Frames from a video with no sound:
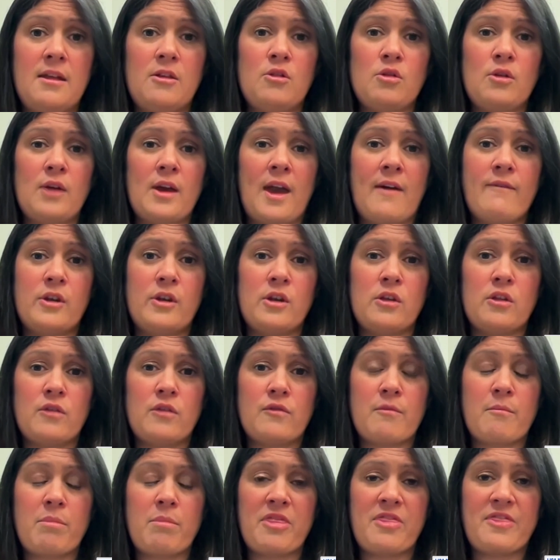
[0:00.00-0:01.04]
took evidence
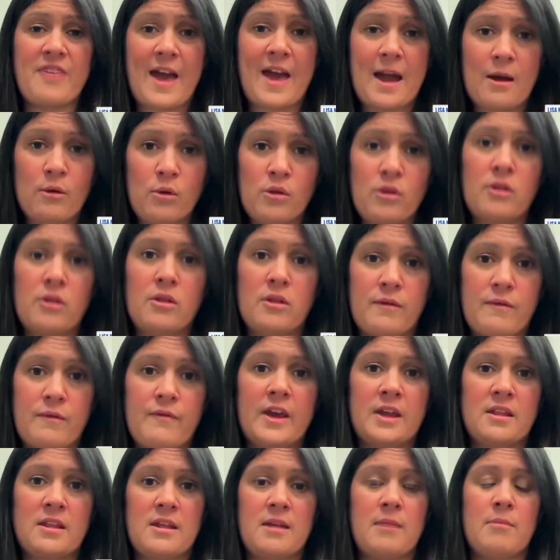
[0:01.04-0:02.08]
from thousands of
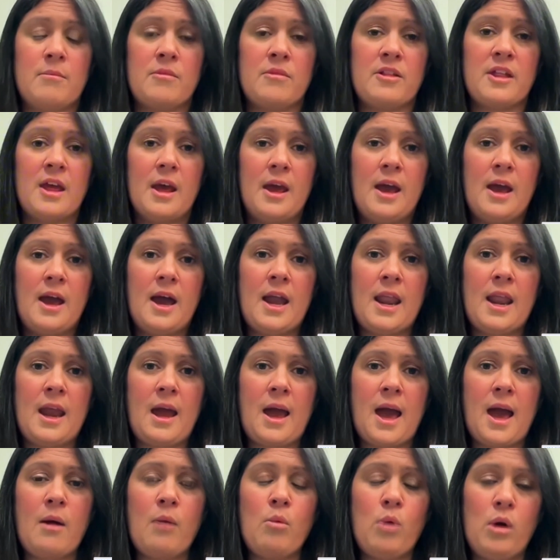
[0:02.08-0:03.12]
victims. And
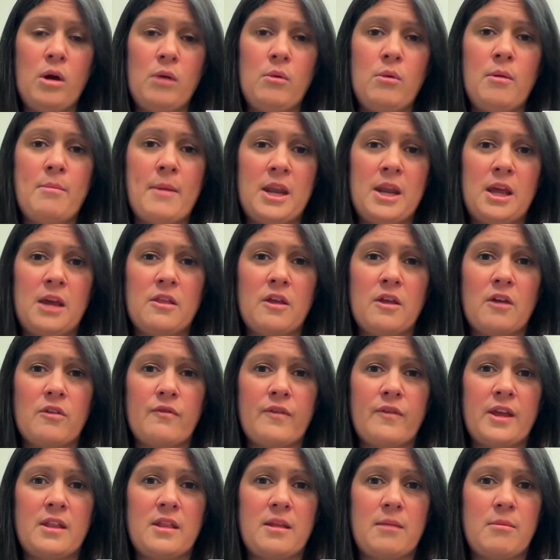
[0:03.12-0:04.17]
I worked with many of those
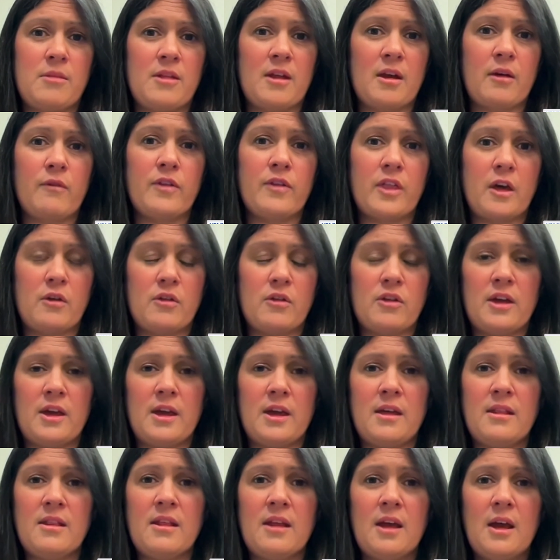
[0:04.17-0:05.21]
victims over those
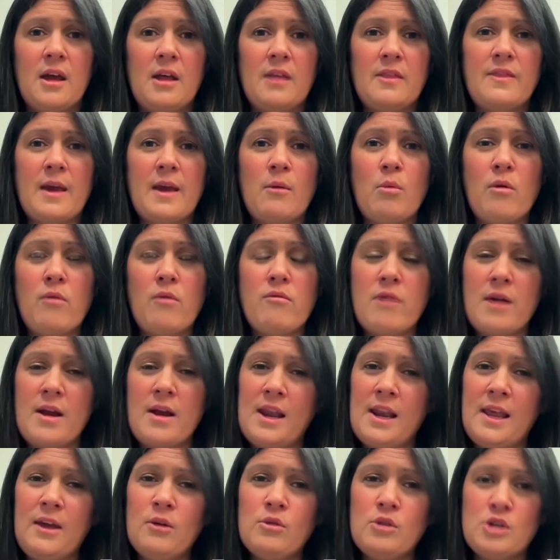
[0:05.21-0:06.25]
years. They were
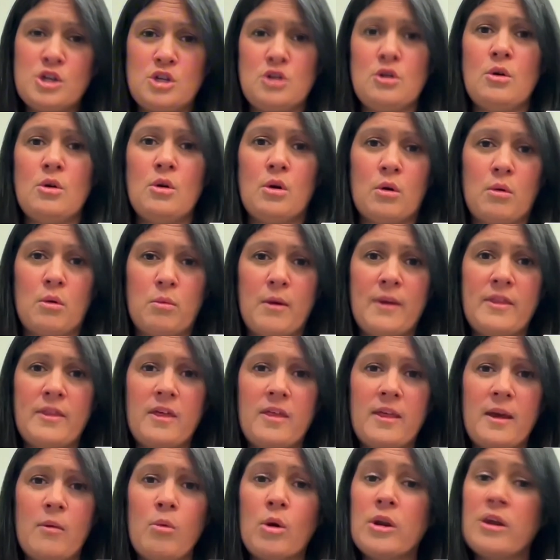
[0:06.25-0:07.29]
really unsure whether
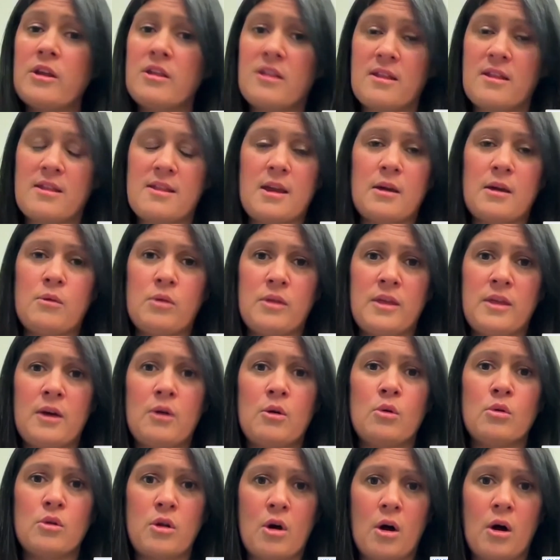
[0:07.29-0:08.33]
they wanted to stick with it
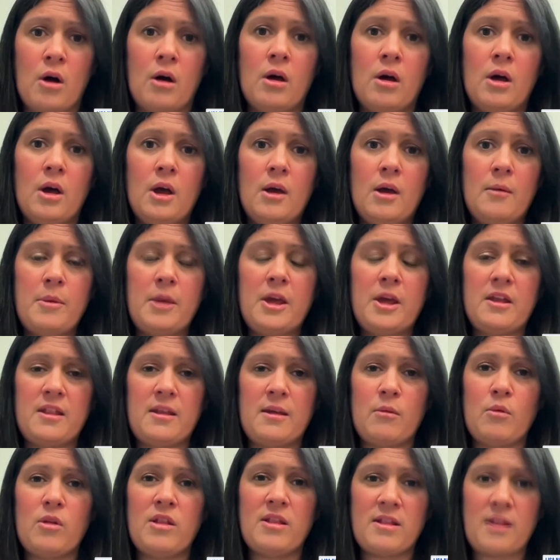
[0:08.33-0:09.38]
or not, because
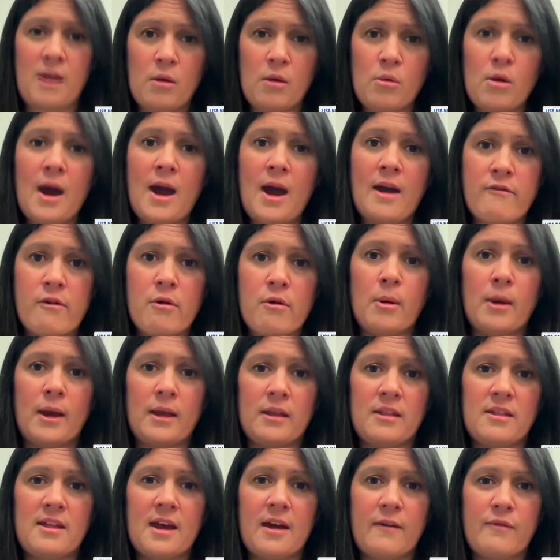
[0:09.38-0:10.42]
it was so
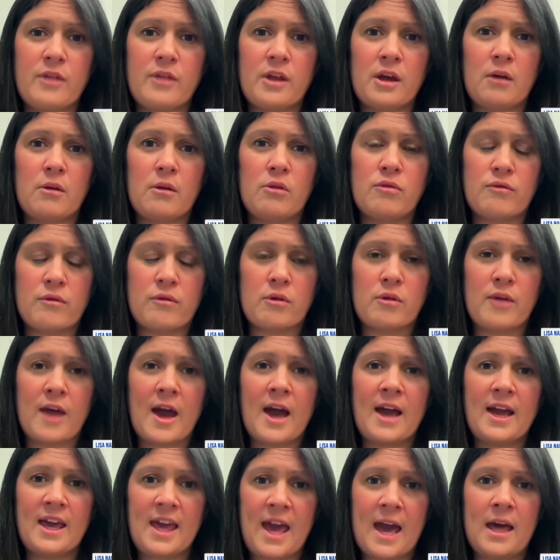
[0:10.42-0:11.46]
harrowing to have to go through
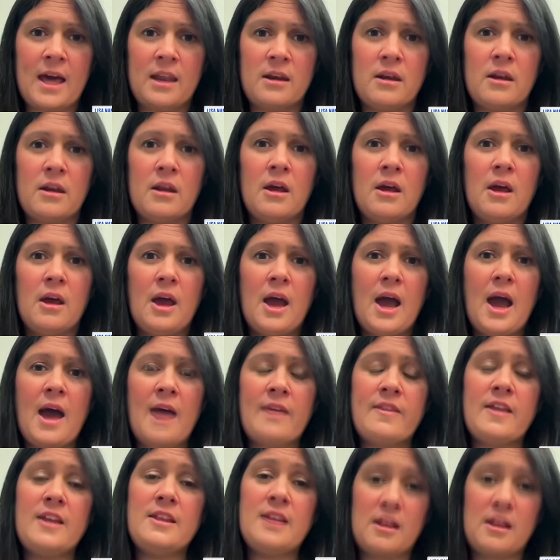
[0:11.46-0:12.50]
that again.
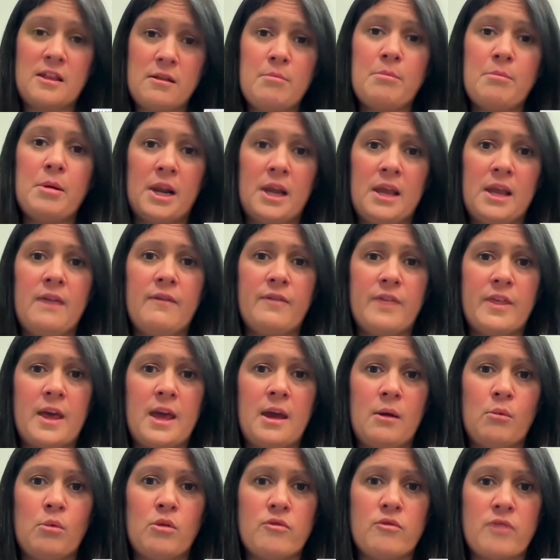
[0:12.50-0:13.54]
And they didn't believe that
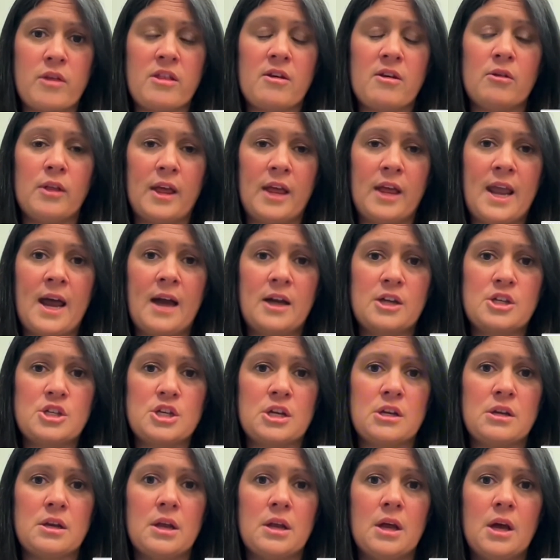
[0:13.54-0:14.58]
it would result in
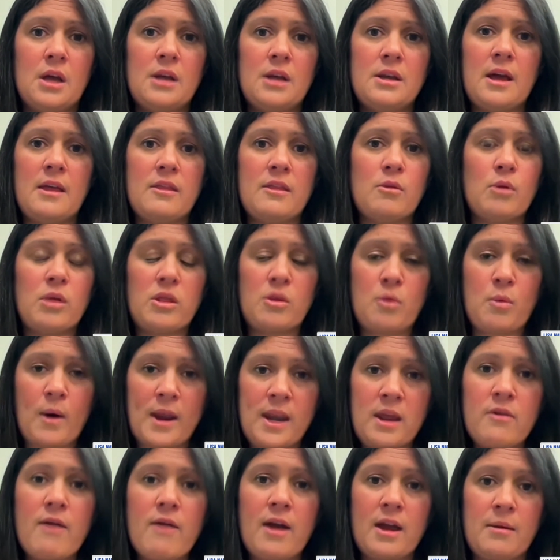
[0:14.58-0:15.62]
action. Now, there were
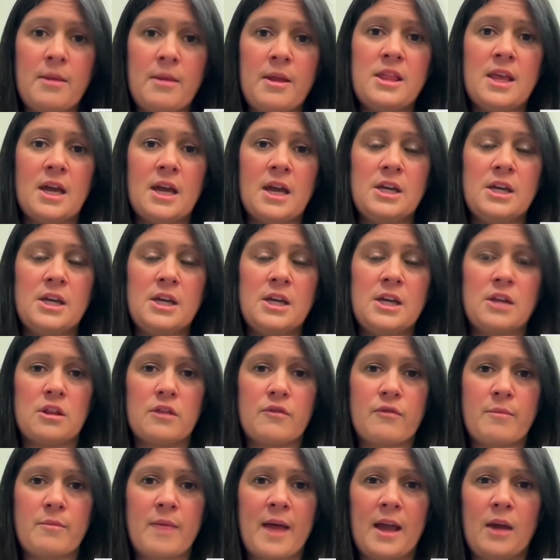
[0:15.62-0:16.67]
20 recommendations
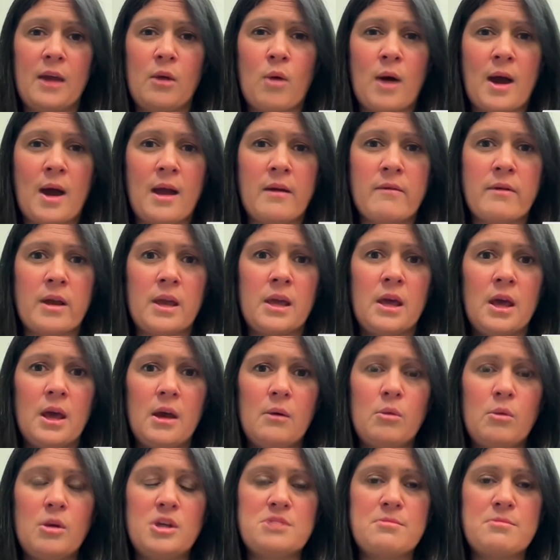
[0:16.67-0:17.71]
from that inquiry,
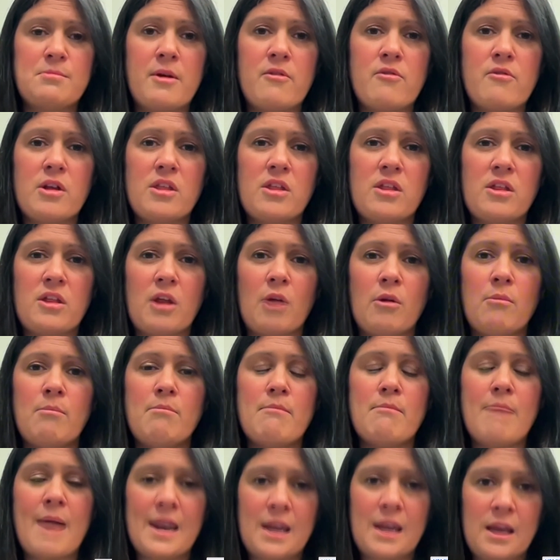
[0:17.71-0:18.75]
which mirrored so
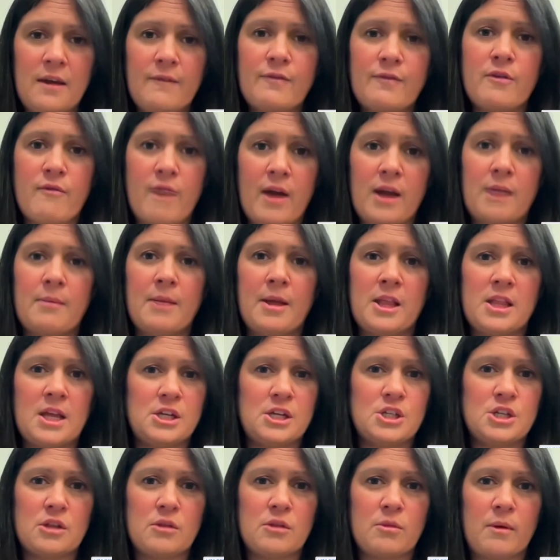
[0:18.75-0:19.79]
many of the
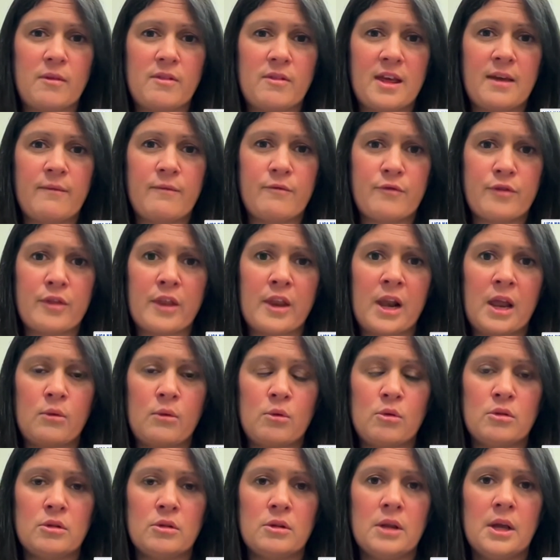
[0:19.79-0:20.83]
recommendations we've seen from the
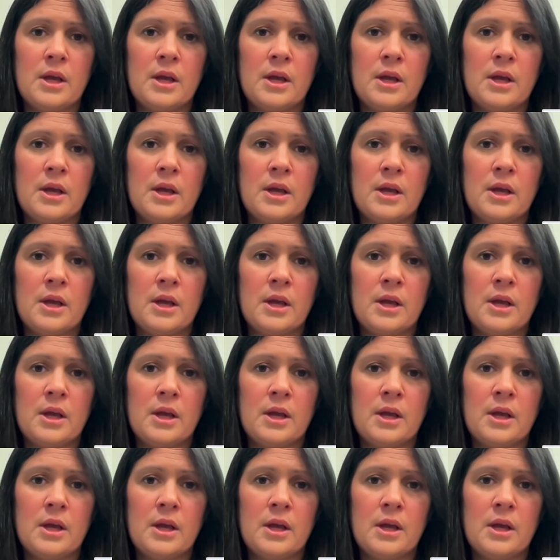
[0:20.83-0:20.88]
local